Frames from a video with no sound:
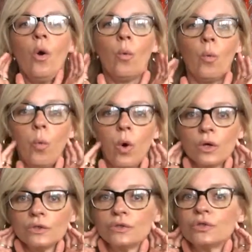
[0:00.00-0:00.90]

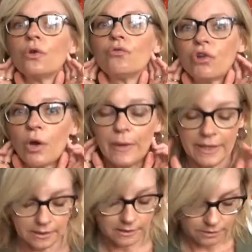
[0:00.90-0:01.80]
was
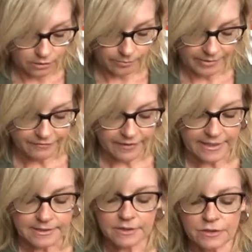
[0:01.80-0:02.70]
growing on my
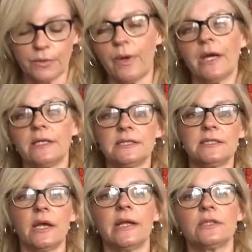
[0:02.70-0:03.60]
face. So I kind of
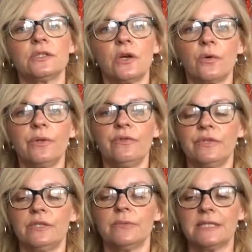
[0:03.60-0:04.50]
stuck with the
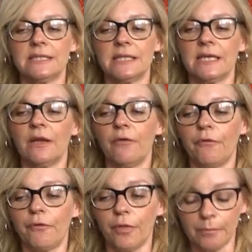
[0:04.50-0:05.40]
vitamin C
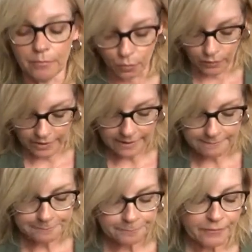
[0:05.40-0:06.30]
for the
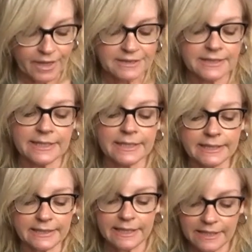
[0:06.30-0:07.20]
morning. And then
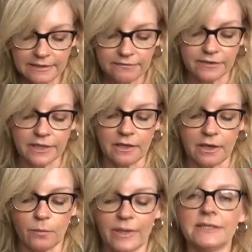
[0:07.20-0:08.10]
in the evening,
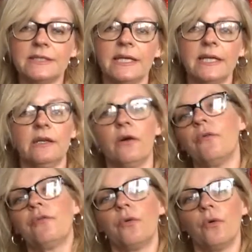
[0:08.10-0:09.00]
I went in
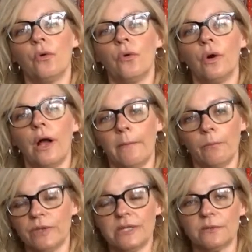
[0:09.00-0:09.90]
for,
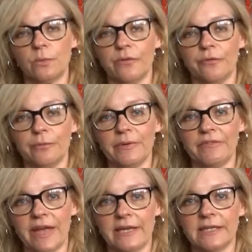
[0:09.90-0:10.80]
with this one from
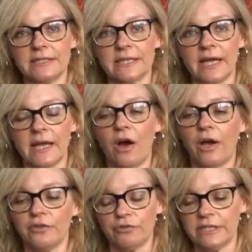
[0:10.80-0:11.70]
Even, it's their
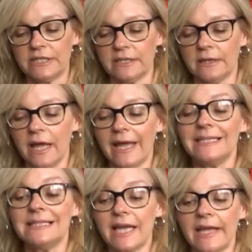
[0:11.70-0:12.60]
hydrating,
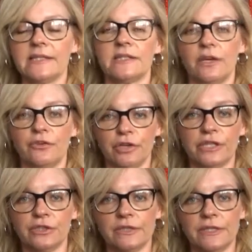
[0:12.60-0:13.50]
intense
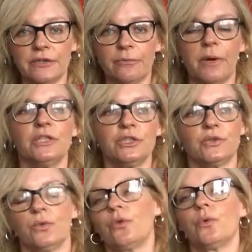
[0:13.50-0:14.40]
hydration serum. I just
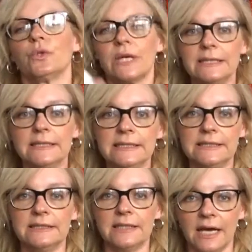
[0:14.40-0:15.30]
sort of thought I
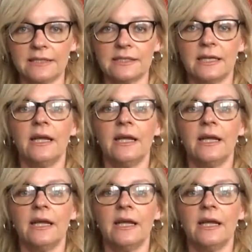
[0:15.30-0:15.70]
needed that